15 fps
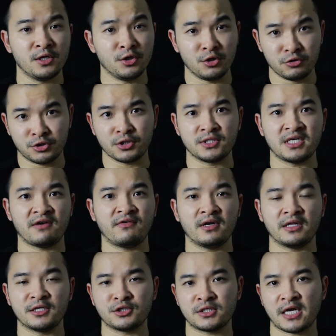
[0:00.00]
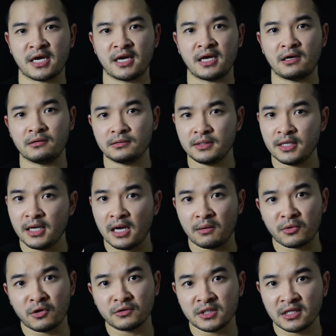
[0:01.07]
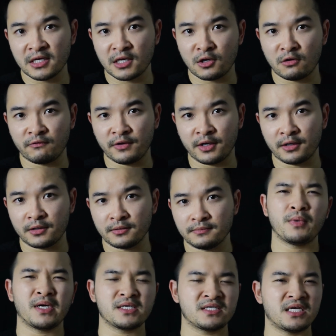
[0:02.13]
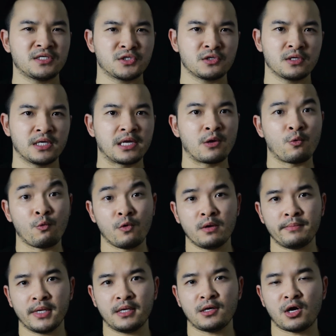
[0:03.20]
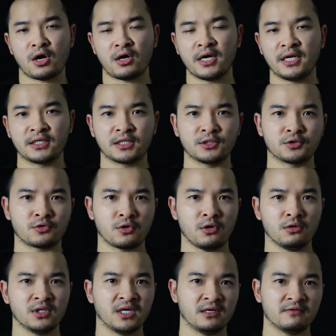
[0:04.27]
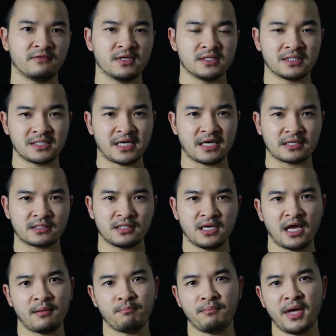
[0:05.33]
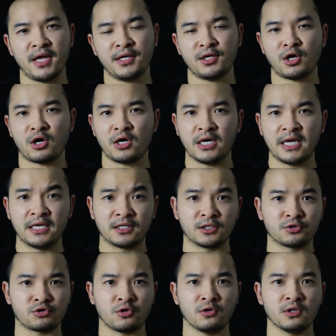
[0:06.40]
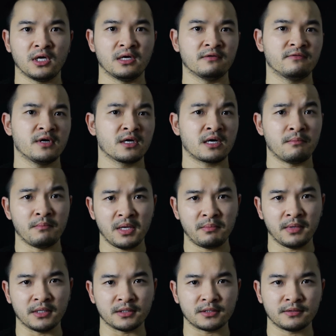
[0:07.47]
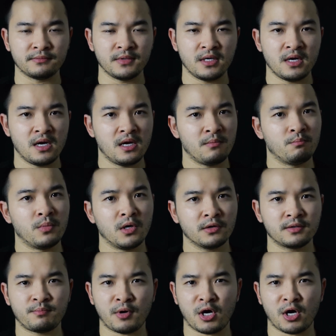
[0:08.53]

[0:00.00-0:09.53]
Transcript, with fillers: You should definitely check it out. I'm going to link it over here. But essentially, women are in control of sex and men are in control of commitment. Both